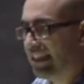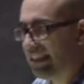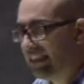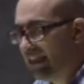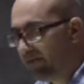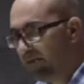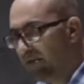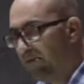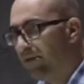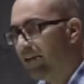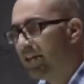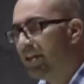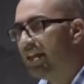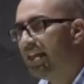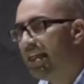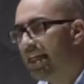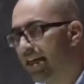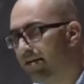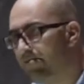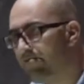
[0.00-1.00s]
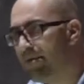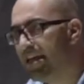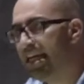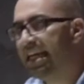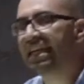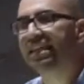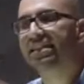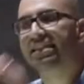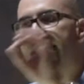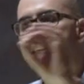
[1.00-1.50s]
acceptable to them
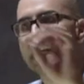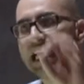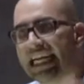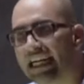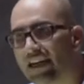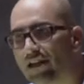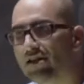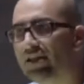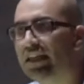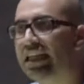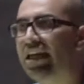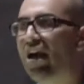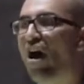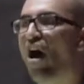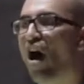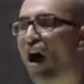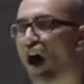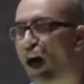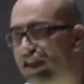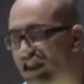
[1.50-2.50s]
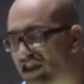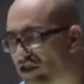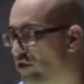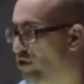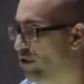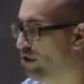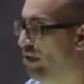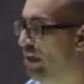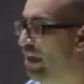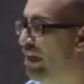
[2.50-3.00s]
is inherently
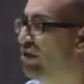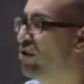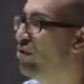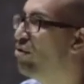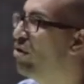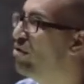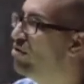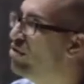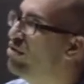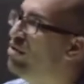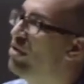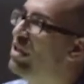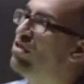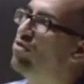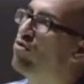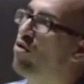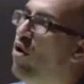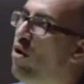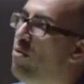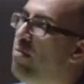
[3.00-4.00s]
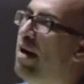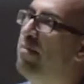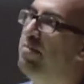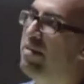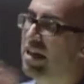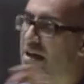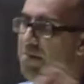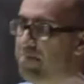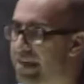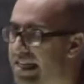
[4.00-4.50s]
hostile to those who control
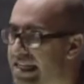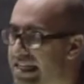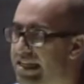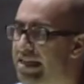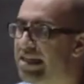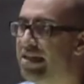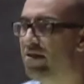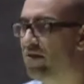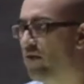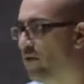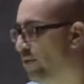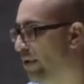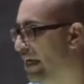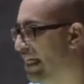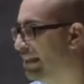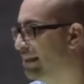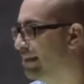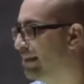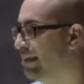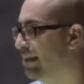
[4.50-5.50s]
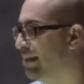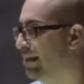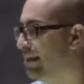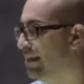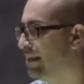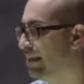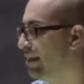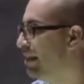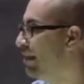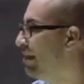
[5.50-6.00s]
public opinion in the West.
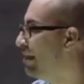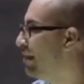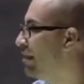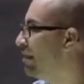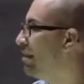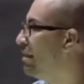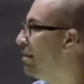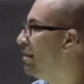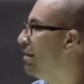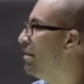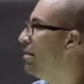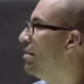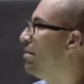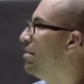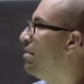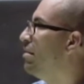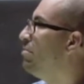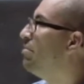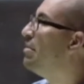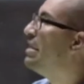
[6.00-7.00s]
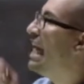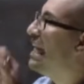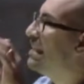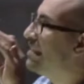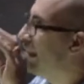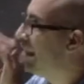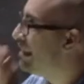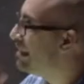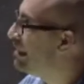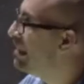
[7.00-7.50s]
But that's
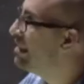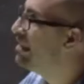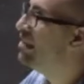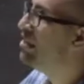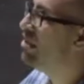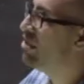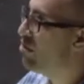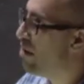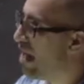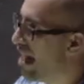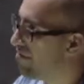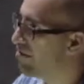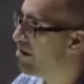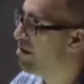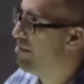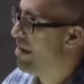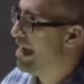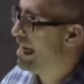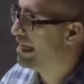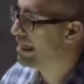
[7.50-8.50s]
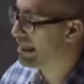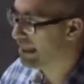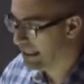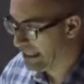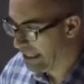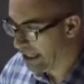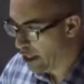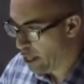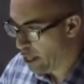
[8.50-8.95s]
a decision that you have to make.